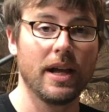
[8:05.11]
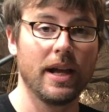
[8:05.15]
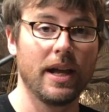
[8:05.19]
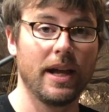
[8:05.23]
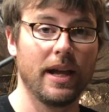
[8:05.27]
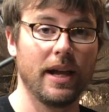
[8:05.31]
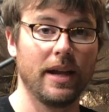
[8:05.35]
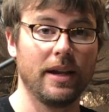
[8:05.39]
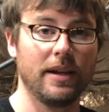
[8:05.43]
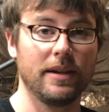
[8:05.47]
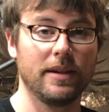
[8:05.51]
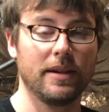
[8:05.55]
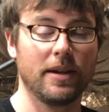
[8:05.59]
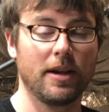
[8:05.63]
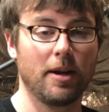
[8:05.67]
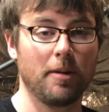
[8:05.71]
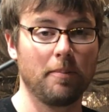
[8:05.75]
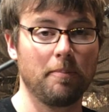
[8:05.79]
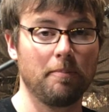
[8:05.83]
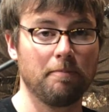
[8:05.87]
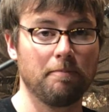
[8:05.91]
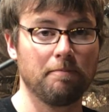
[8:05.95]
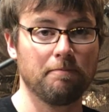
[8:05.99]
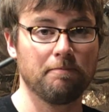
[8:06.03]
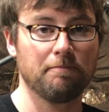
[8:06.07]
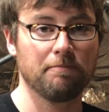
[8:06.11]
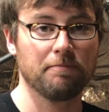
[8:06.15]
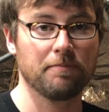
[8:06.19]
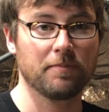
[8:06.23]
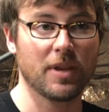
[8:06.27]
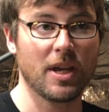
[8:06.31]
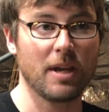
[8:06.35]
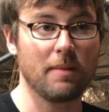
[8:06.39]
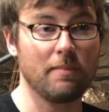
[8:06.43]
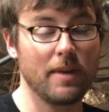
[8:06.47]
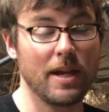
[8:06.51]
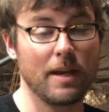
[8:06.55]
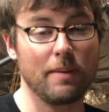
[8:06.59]
and
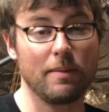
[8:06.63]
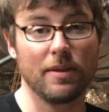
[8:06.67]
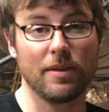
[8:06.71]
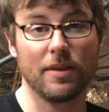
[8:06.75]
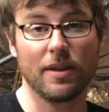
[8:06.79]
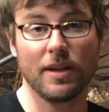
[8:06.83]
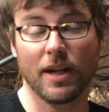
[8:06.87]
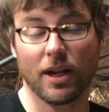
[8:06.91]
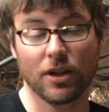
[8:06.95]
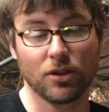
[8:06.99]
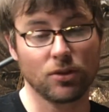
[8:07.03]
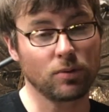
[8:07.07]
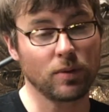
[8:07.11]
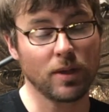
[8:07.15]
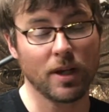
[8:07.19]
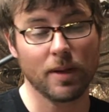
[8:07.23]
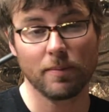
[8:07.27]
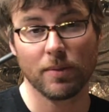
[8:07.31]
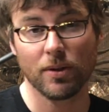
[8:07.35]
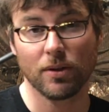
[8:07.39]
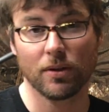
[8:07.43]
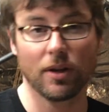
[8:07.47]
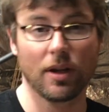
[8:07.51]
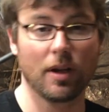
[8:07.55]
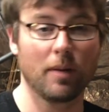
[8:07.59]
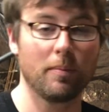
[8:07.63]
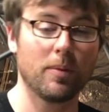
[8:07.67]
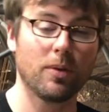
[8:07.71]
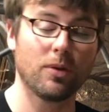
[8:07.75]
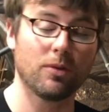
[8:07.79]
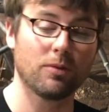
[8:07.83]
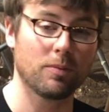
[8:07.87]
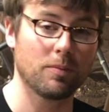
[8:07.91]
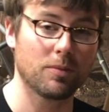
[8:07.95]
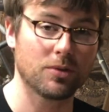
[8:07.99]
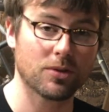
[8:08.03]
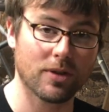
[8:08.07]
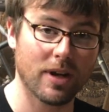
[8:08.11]
maybe the next one I build, I'll build
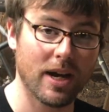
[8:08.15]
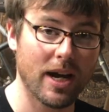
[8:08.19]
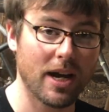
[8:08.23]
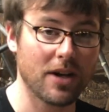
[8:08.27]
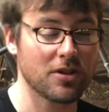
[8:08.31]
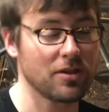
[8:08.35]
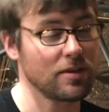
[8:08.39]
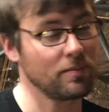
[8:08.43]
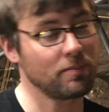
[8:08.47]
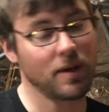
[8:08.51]
from scratch.